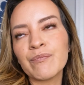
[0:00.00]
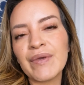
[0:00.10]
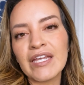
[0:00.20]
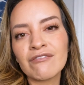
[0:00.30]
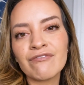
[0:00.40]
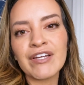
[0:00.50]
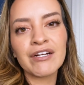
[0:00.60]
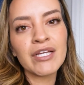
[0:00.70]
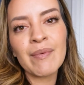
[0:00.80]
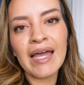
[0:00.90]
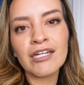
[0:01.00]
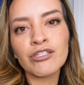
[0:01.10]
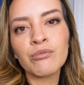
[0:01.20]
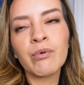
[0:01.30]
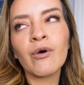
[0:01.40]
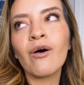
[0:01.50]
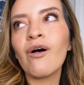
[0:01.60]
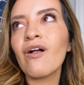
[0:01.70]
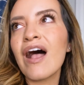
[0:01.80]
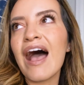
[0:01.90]
been very
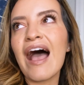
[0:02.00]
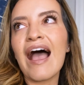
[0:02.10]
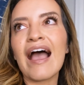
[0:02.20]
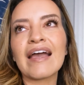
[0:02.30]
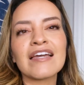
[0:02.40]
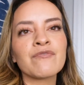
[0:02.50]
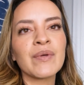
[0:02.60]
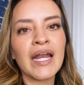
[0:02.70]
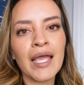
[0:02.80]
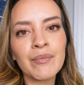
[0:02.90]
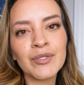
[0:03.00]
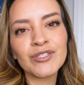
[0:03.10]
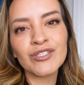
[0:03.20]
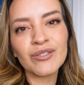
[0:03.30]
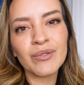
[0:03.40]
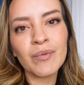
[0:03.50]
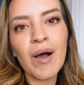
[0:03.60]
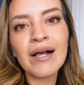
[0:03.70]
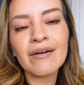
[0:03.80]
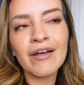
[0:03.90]
manageable. I have been able to
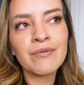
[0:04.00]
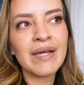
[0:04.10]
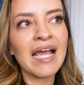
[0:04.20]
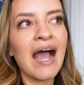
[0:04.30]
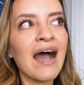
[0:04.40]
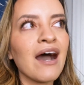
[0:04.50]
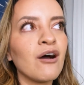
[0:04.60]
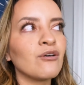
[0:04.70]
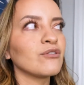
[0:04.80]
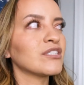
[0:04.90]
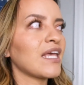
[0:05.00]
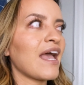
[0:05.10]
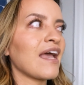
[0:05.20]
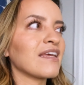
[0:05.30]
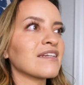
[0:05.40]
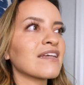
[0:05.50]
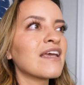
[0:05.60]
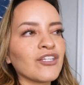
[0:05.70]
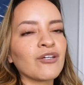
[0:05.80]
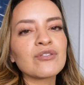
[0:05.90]
walk around my house and,
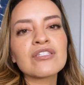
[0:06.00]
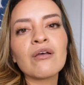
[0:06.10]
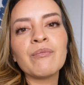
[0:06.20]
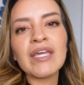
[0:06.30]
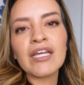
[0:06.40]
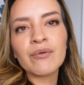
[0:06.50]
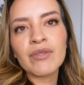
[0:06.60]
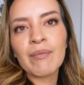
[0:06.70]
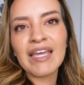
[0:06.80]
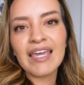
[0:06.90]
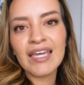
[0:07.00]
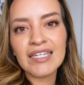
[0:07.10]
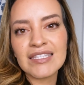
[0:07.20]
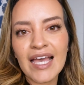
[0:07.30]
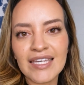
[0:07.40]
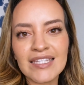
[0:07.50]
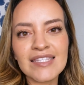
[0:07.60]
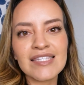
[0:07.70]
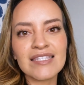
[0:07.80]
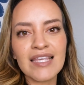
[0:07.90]
still be here with my kids. I can
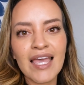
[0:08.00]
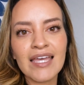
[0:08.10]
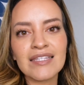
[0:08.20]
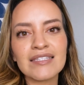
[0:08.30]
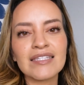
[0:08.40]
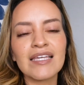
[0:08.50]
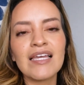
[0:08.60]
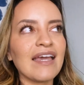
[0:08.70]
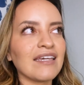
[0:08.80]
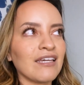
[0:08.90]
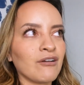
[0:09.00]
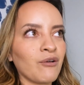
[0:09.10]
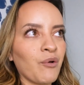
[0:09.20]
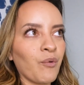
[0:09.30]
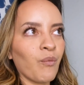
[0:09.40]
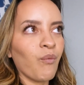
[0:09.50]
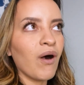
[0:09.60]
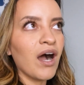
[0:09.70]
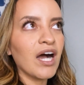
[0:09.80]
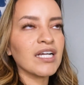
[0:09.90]
sit, I can
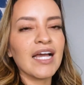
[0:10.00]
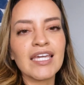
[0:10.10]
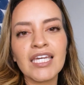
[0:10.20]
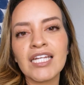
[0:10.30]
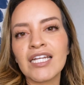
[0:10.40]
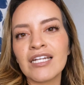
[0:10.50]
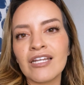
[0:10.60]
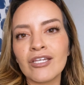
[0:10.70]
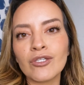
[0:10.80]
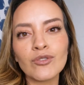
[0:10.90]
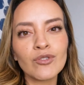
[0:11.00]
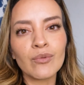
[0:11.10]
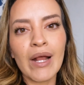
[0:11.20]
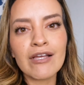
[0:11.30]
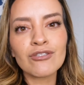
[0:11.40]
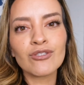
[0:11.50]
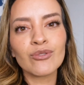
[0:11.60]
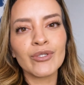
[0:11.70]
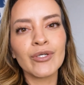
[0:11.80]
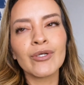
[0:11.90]
walk, I can use the
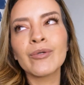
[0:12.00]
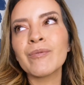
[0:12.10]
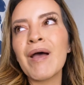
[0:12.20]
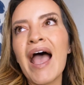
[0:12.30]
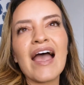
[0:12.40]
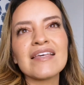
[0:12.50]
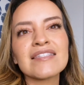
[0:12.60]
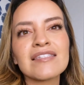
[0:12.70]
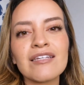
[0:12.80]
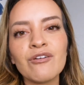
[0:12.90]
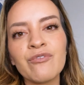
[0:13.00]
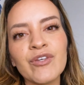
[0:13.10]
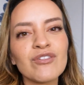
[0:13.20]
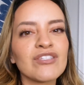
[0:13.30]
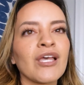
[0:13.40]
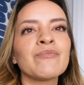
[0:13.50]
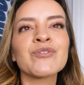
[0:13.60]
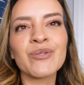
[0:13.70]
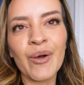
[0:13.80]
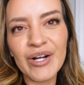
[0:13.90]
restroom. I still feel some
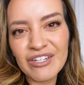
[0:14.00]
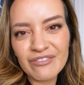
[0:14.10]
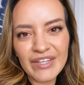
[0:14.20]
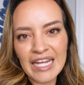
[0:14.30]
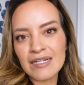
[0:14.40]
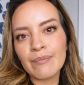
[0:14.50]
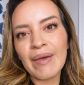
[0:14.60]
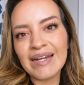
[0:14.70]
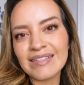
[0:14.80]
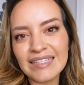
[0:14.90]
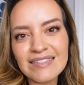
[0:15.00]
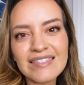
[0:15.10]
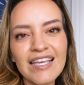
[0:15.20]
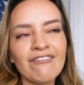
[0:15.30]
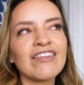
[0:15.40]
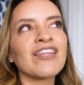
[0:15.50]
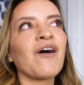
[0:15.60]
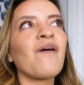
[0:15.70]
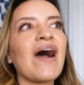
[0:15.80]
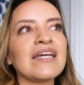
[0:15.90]
sort of independence, even
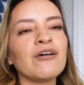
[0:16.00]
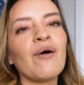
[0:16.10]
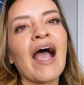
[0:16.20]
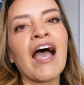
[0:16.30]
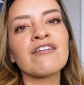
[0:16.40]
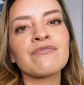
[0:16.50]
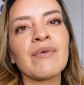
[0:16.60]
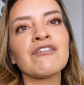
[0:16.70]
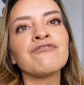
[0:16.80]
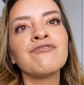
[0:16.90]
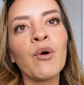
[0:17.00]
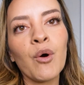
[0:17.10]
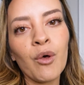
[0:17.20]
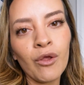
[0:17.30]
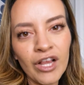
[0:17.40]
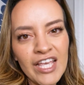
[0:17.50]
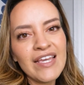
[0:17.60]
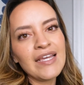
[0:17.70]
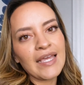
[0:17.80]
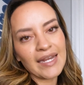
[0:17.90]
though I don't have my full
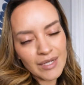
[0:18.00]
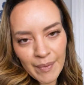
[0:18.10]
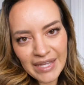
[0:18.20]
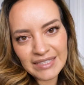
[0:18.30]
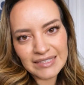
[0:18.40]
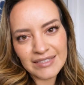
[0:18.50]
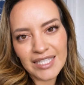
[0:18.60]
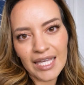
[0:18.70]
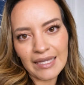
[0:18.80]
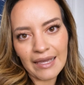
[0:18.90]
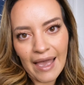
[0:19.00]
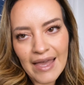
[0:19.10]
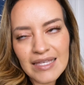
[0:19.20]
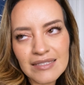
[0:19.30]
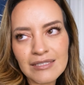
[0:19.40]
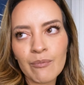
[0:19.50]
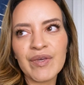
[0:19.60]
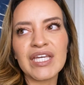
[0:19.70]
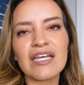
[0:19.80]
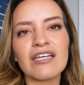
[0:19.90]
independence yet
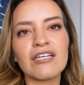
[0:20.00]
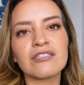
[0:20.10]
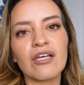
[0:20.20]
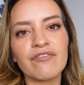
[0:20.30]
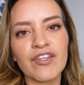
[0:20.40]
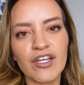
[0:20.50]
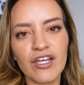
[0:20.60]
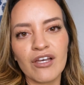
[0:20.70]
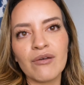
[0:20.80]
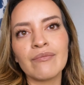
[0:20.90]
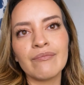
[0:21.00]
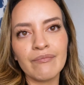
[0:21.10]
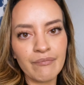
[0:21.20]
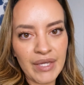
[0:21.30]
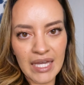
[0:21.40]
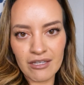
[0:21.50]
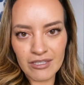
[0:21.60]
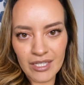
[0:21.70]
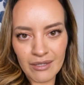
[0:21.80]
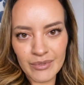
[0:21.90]
because of the
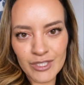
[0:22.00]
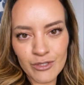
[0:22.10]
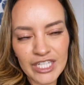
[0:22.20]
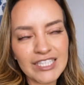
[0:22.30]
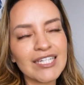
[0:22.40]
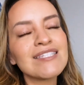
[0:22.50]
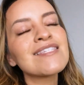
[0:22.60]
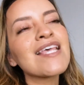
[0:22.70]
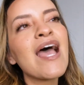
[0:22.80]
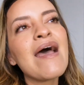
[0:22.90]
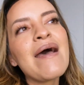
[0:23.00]
BLT restrictions.